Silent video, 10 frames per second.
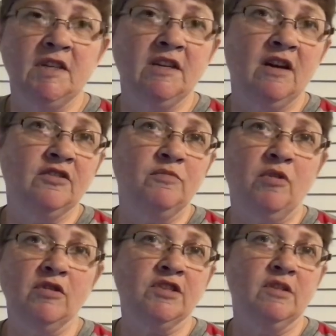you know, a good
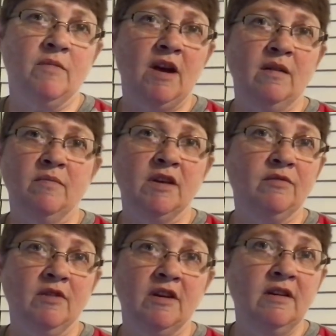portion of my big
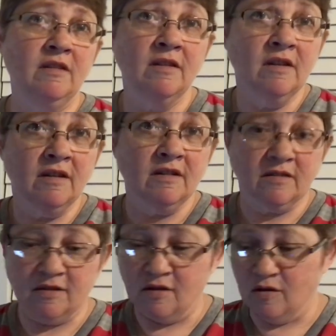three.
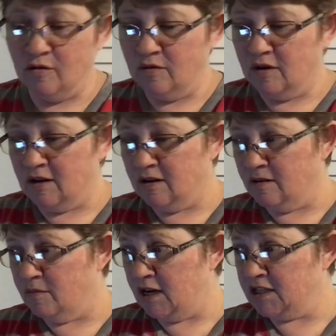So
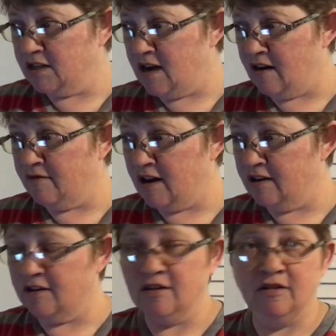um, I should have
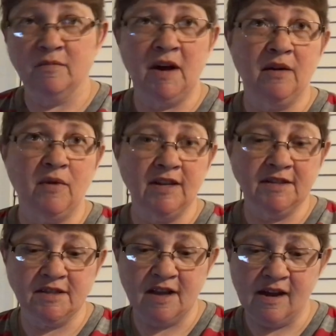that here by
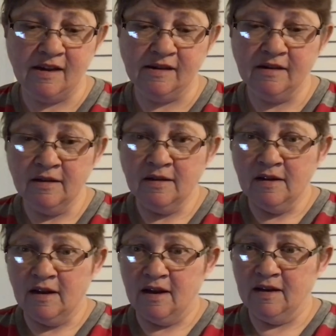Wednesday,
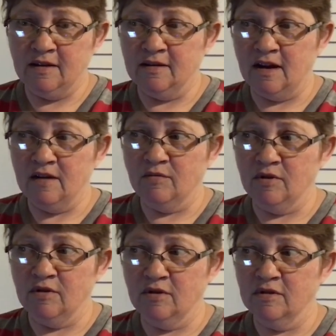and I
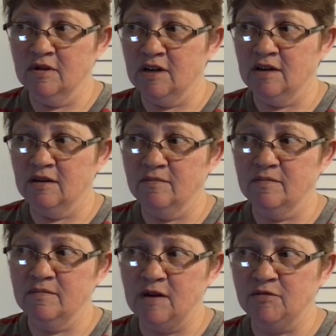will,
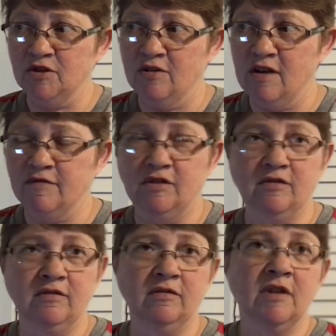um, I'm sure, have a
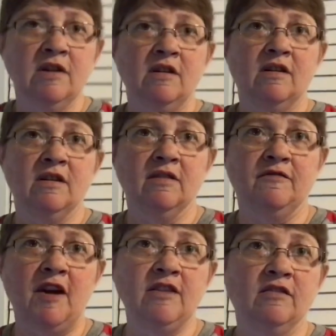new uh,
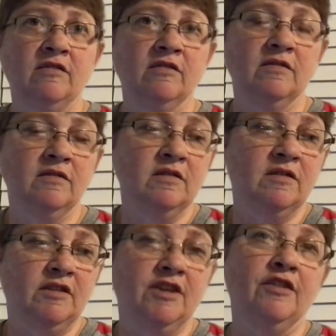final
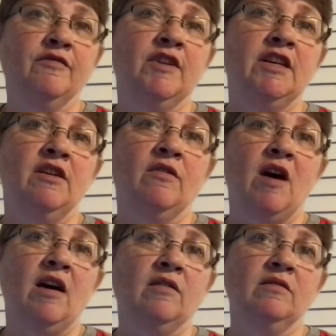gear video
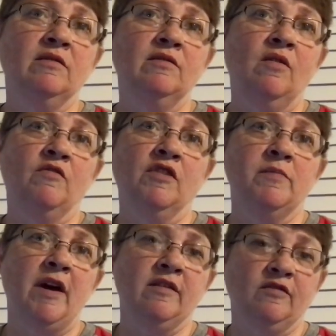out,
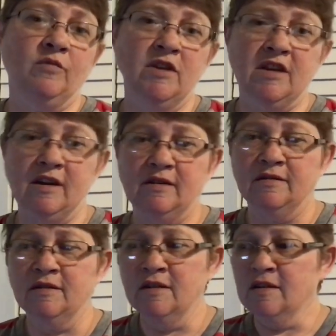hopefully by this weekend,